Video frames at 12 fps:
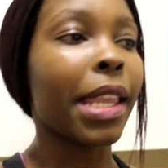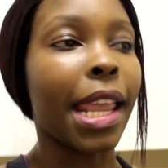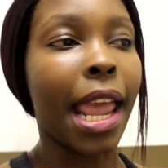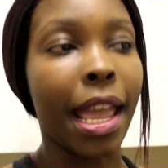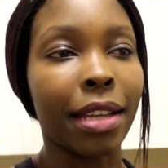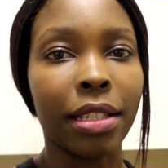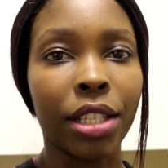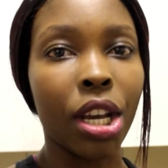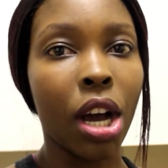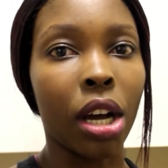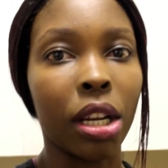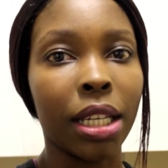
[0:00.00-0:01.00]
And
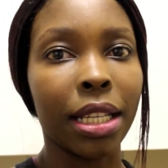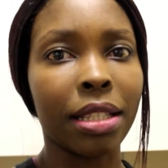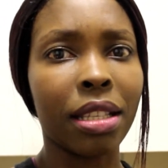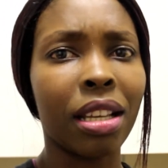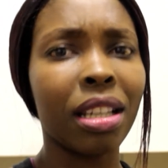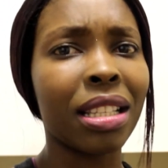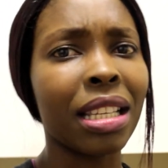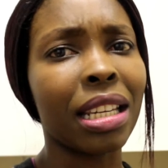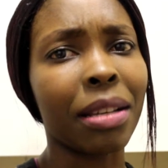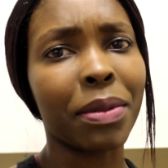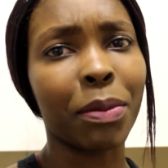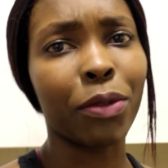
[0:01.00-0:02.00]
yeah, let's heat
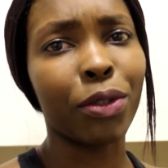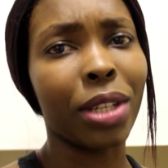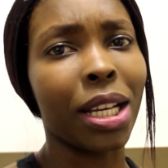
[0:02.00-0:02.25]
up some food,